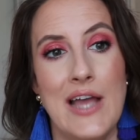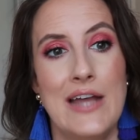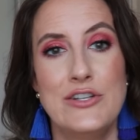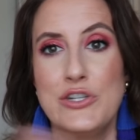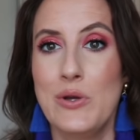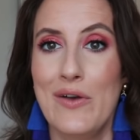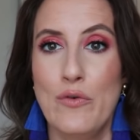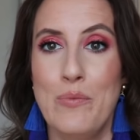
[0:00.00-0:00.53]
I
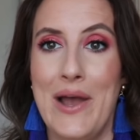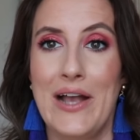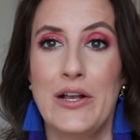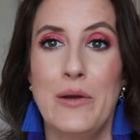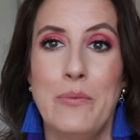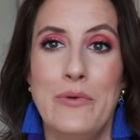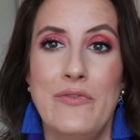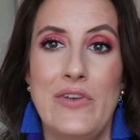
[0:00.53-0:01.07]
do have a
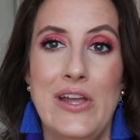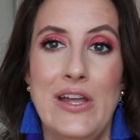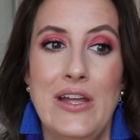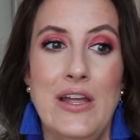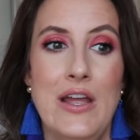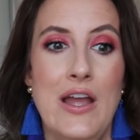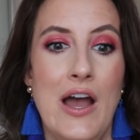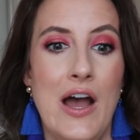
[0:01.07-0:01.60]
backup of
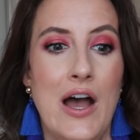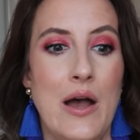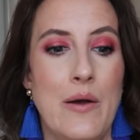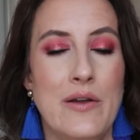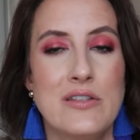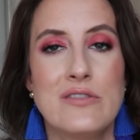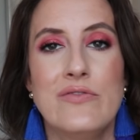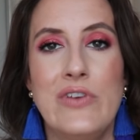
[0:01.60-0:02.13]
it. Uh,
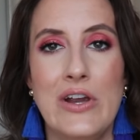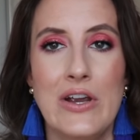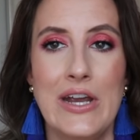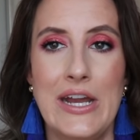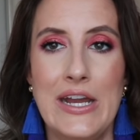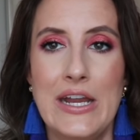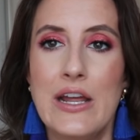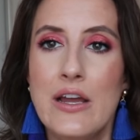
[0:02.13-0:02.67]
it's
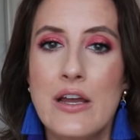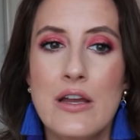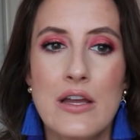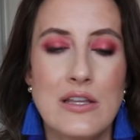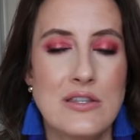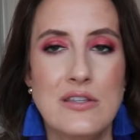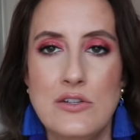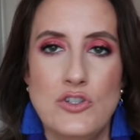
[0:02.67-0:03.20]
very,
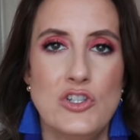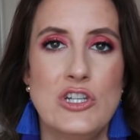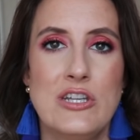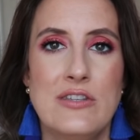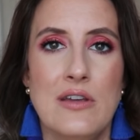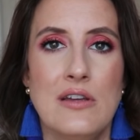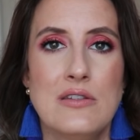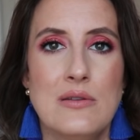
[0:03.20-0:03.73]
it's, it's
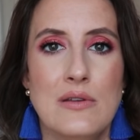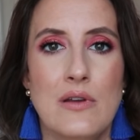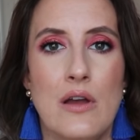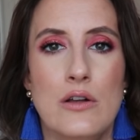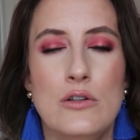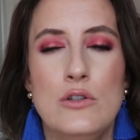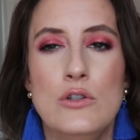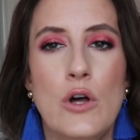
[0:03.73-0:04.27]
just it's
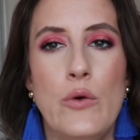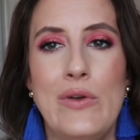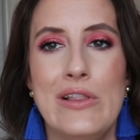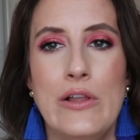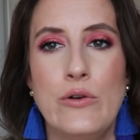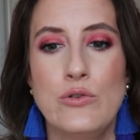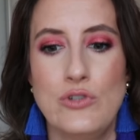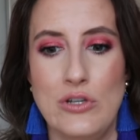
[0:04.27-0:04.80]
a glowy
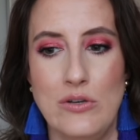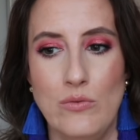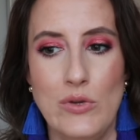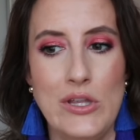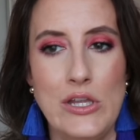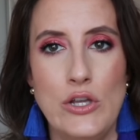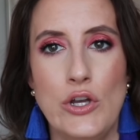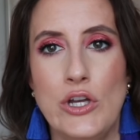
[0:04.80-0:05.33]
lotion,
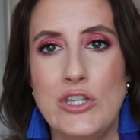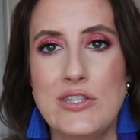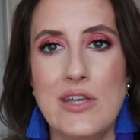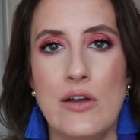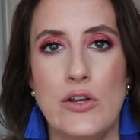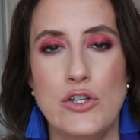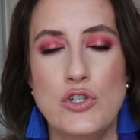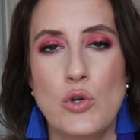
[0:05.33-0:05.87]
really good,
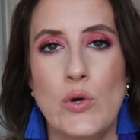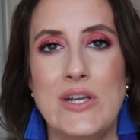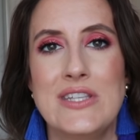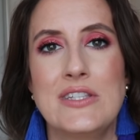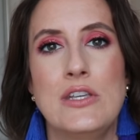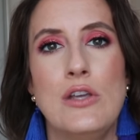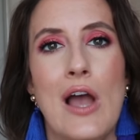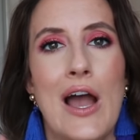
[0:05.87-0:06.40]
solid
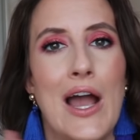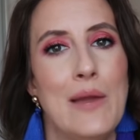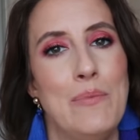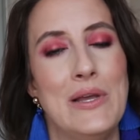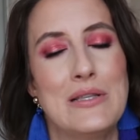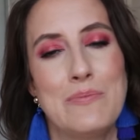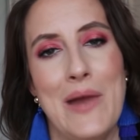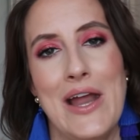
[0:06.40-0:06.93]
choice. I
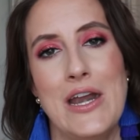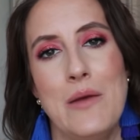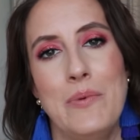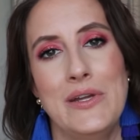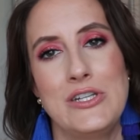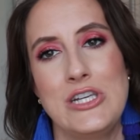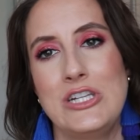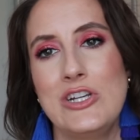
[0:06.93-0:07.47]
picked mine
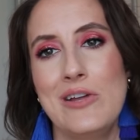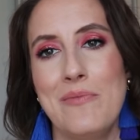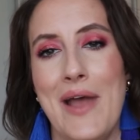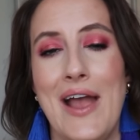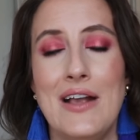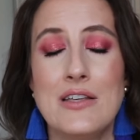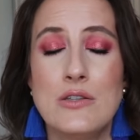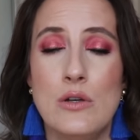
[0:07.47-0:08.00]
up at T J
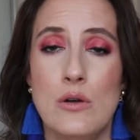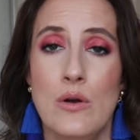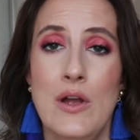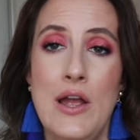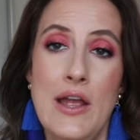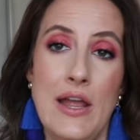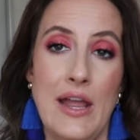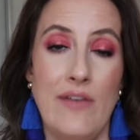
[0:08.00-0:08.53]
Maxx, so
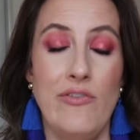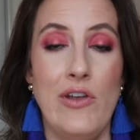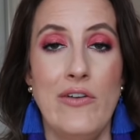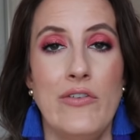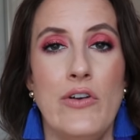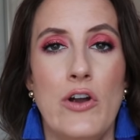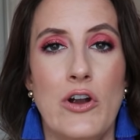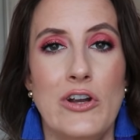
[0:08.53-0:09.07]
if you
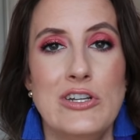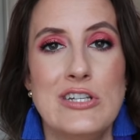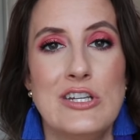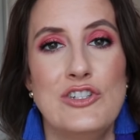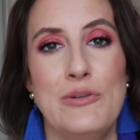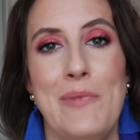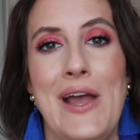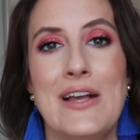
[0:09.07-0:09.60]
ever are in
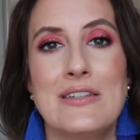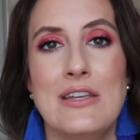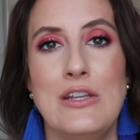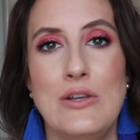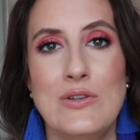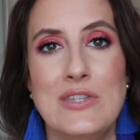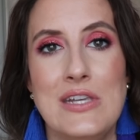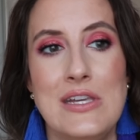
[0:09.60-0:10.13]
T J Maxx and
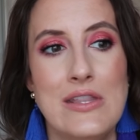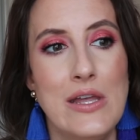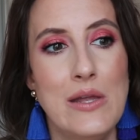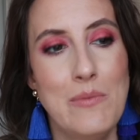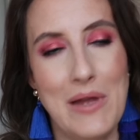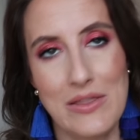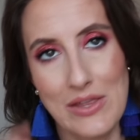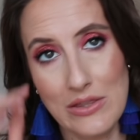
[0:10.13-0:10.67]
you see
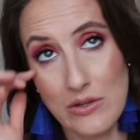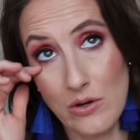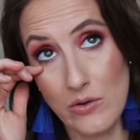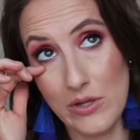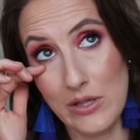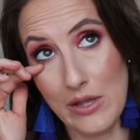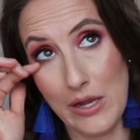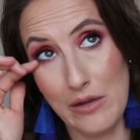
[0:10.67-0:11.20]
them, I think they're
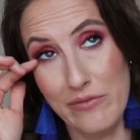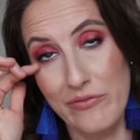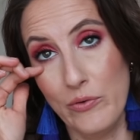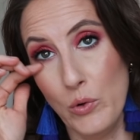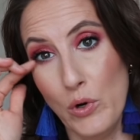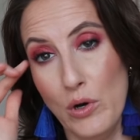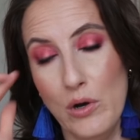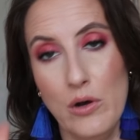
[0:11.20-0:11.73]
only like
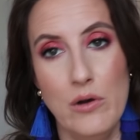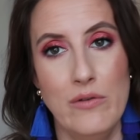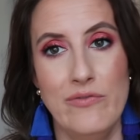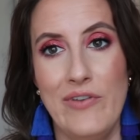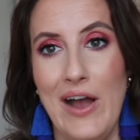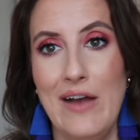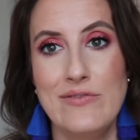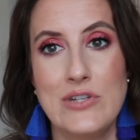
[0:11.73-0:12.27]
four or
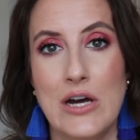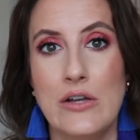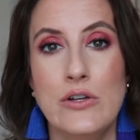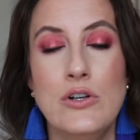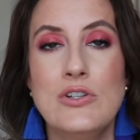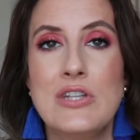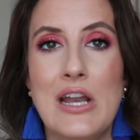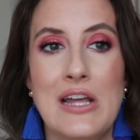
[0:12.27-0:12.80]
five
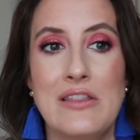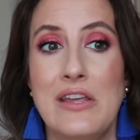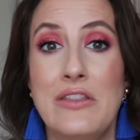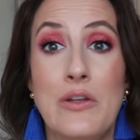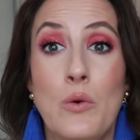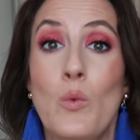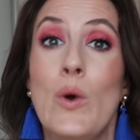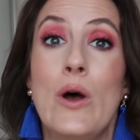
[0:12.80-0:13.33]
dollars, and I think
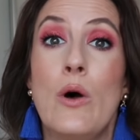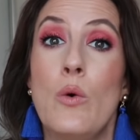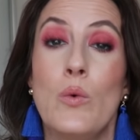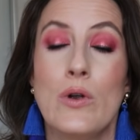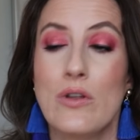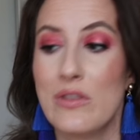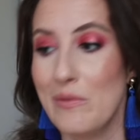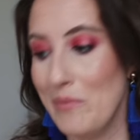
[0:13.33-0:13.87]
they're well
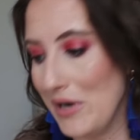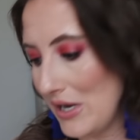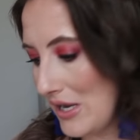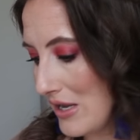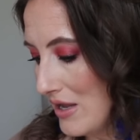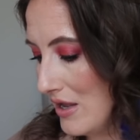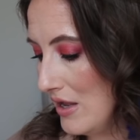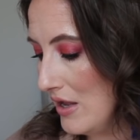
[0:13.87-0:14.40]
worth the
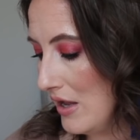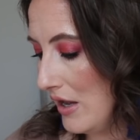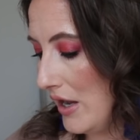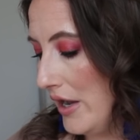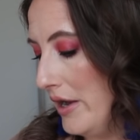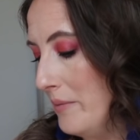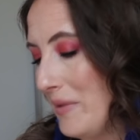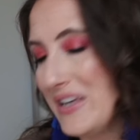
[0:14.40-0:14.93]
money.
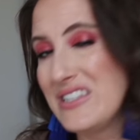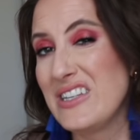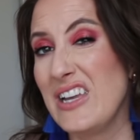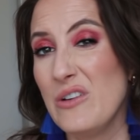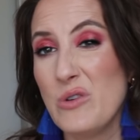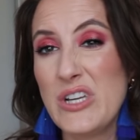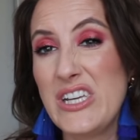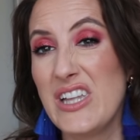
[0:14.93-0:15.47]
Uh, my
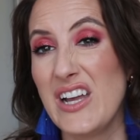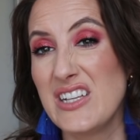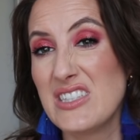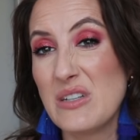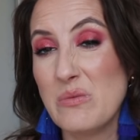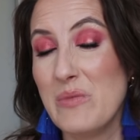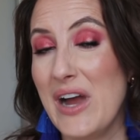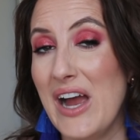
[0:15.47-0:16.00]
skin really likes
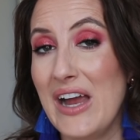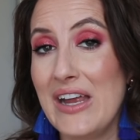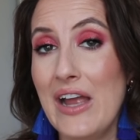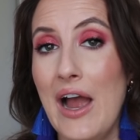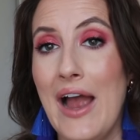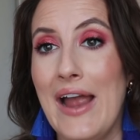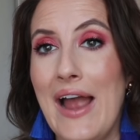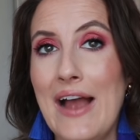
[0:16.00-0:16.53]
them.
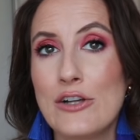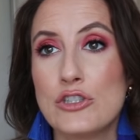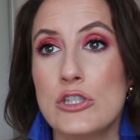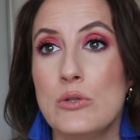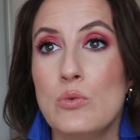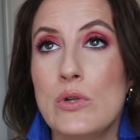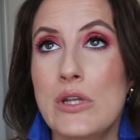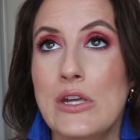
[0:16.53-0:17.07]
I, I
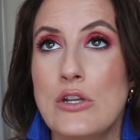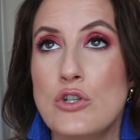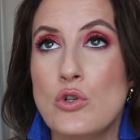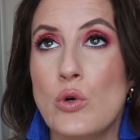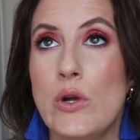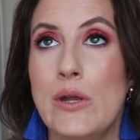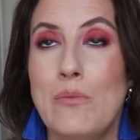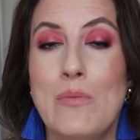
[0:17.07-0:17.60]
actually really
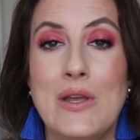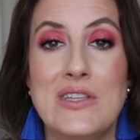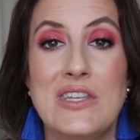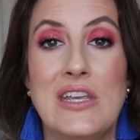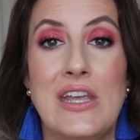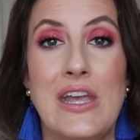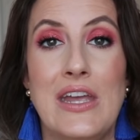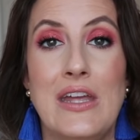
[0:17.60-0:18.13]
enjoy
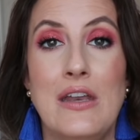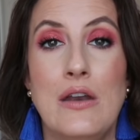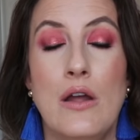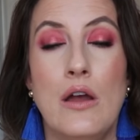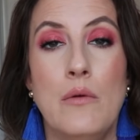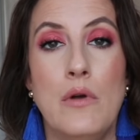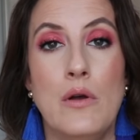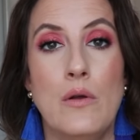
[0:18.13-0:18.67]
mixing in
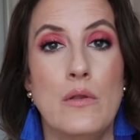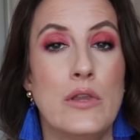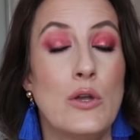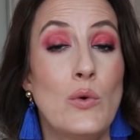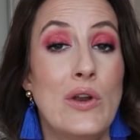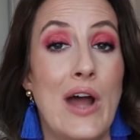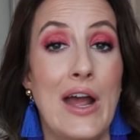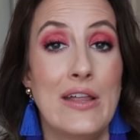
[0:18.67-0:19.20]
uh,
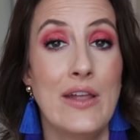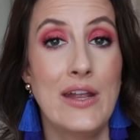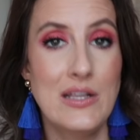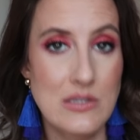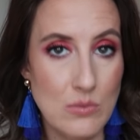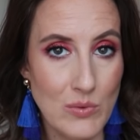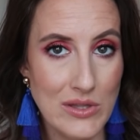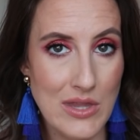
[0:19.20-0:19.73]
liquid
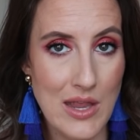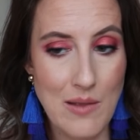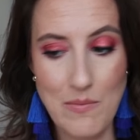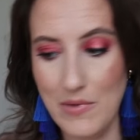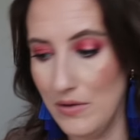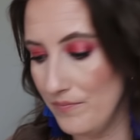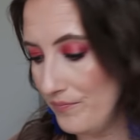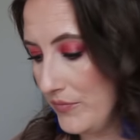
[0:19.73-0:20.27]
highlights with
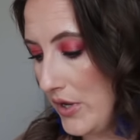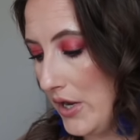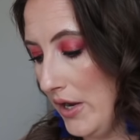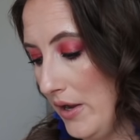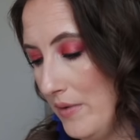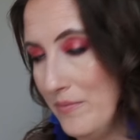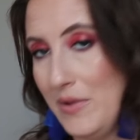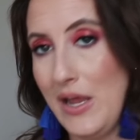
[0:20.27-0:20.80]
them.
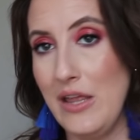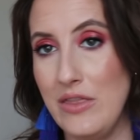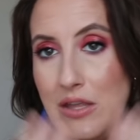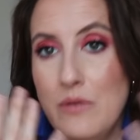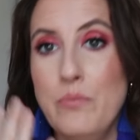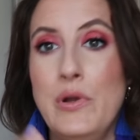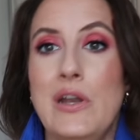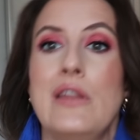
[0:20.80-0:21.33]
Um, and
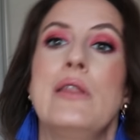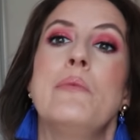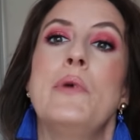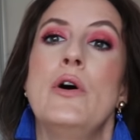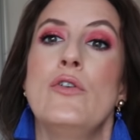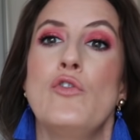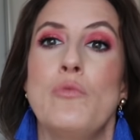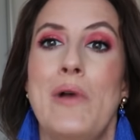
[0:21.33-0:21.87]
then putting them
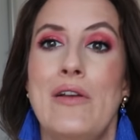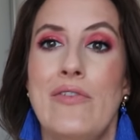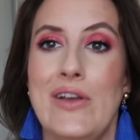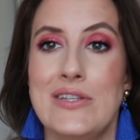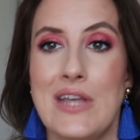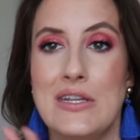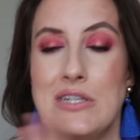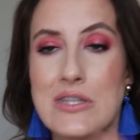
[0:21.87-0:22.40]
all over my
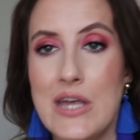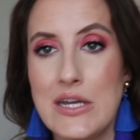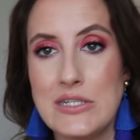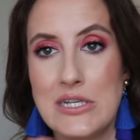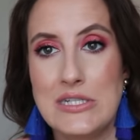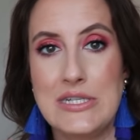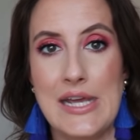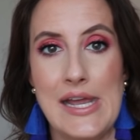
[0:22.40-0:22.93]
face. I did that
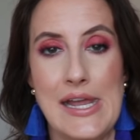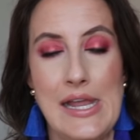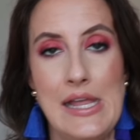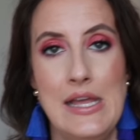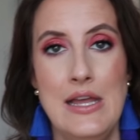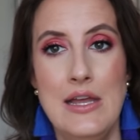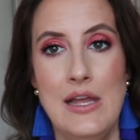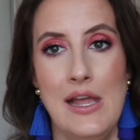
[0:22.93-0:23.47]

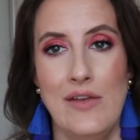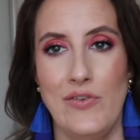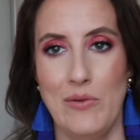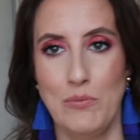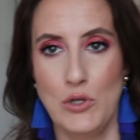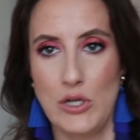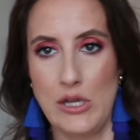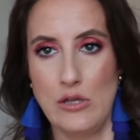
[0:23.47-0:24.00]
today. If
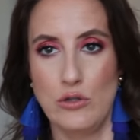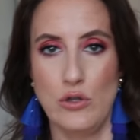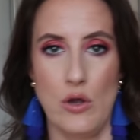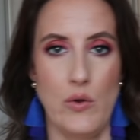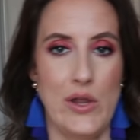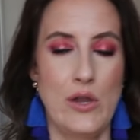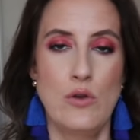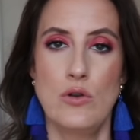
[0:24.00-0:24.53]
I'm looking
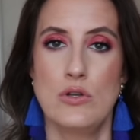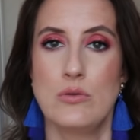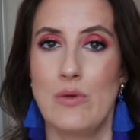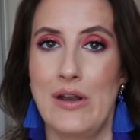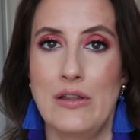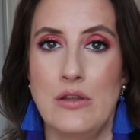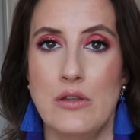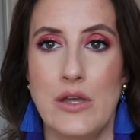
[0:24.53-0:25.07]
glowy, who knows
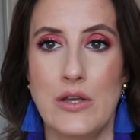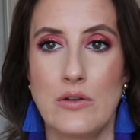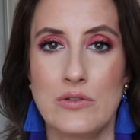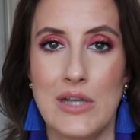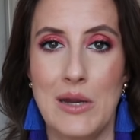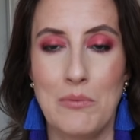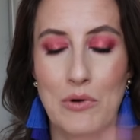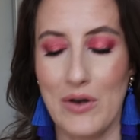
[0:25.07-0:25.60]
what I look like
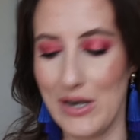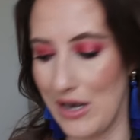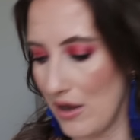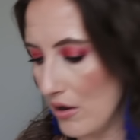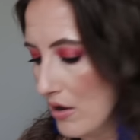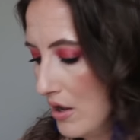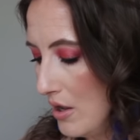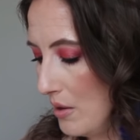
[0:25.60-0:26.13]
on camera right
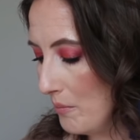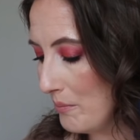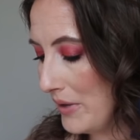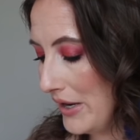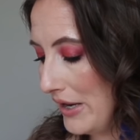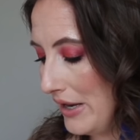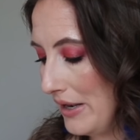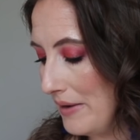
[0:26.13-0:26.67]
now.
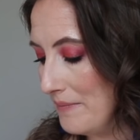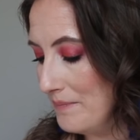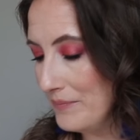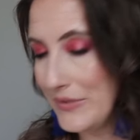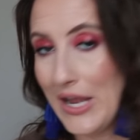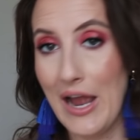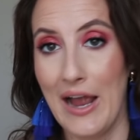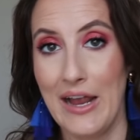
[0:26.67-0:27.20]
But
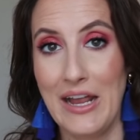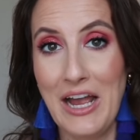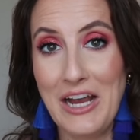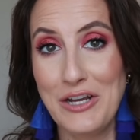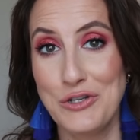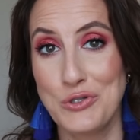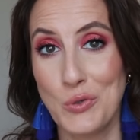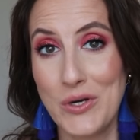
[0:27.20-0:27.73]
um, yeah, I, I
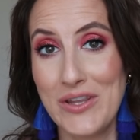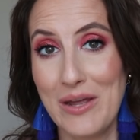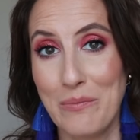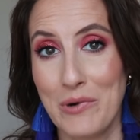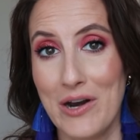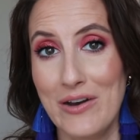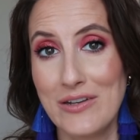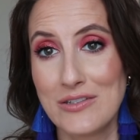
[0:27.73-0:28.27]
enjoy that
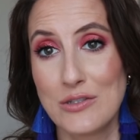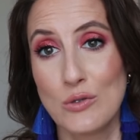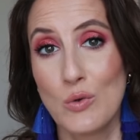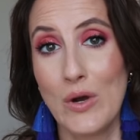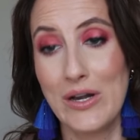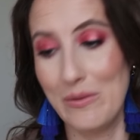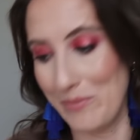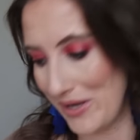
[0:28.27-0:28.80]
product
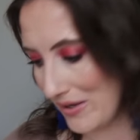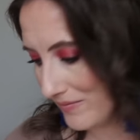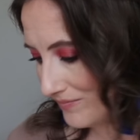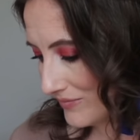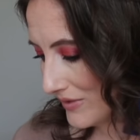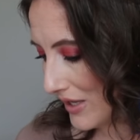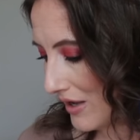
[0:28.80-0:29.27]
quite a bit.